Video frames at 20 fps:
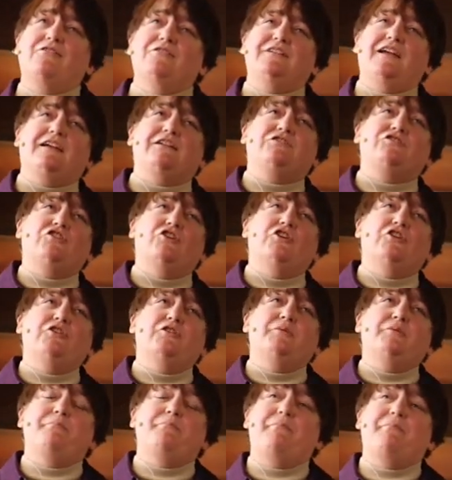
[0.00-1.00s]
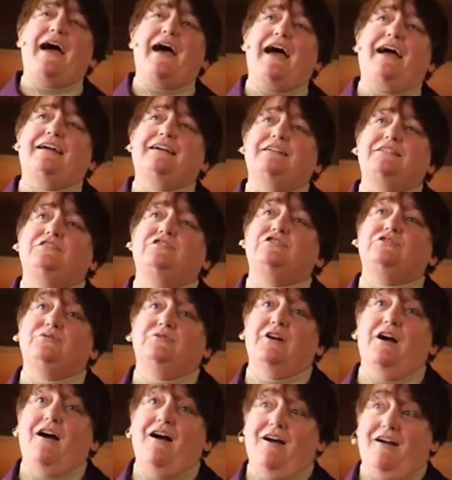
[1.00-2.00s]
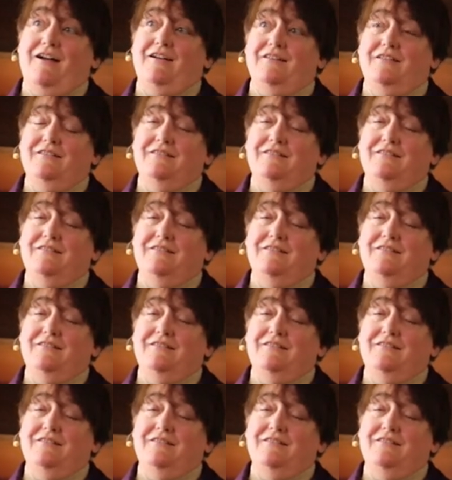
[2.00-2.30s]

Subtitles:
and turn back to God,